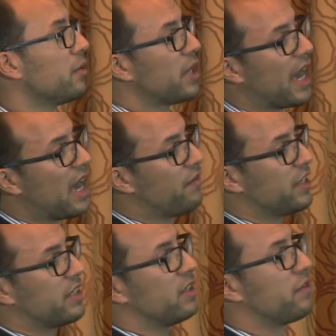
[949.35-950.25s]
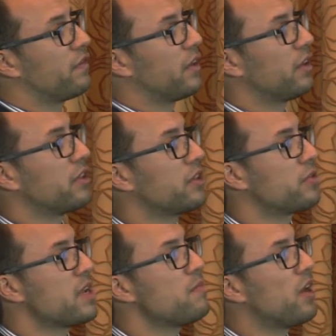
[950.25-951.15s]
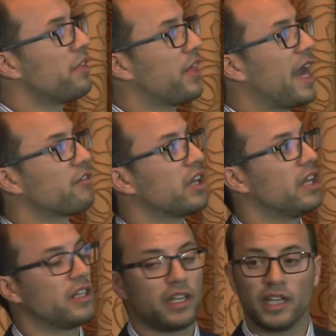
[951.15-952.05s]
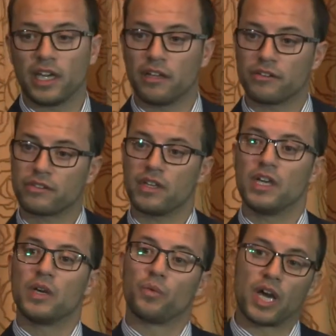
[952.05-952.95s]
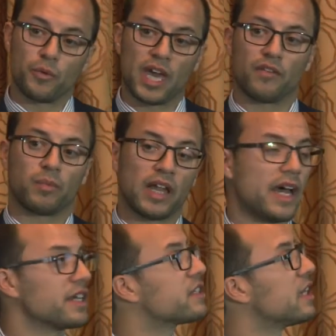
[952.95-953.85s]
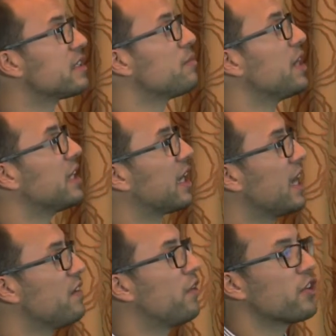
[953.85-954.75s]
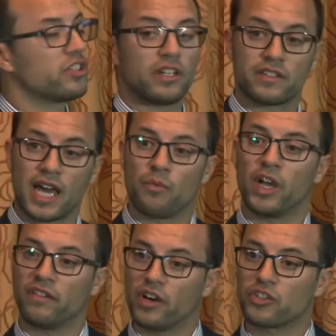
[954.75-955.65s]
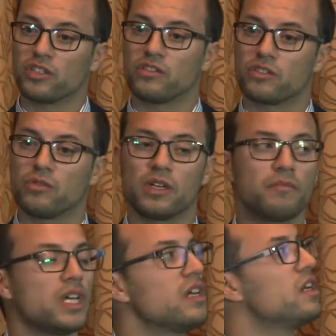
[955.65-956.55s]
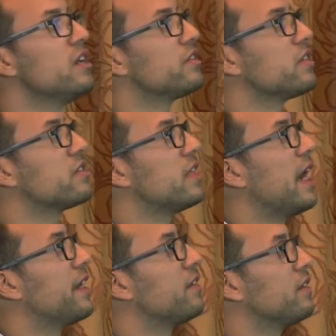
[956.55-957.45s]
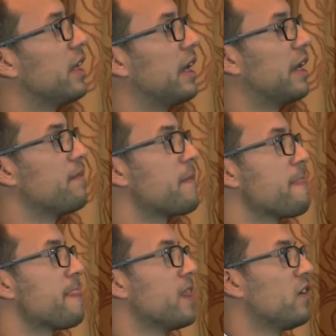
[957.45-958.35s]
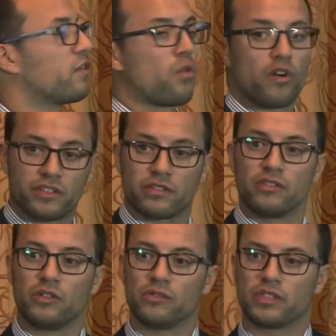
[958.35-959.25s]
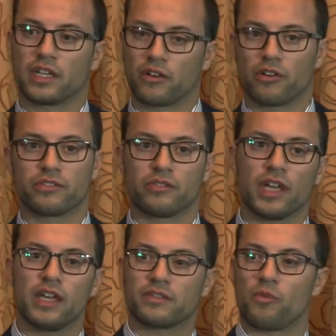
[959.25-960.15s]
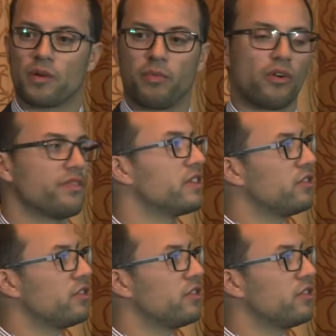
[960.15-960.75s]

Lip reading: We have a set of 3-month aggregated indicators where we have applied a sentiment decay function and a time weight function to them, such that, of course, news that occurs today is more important than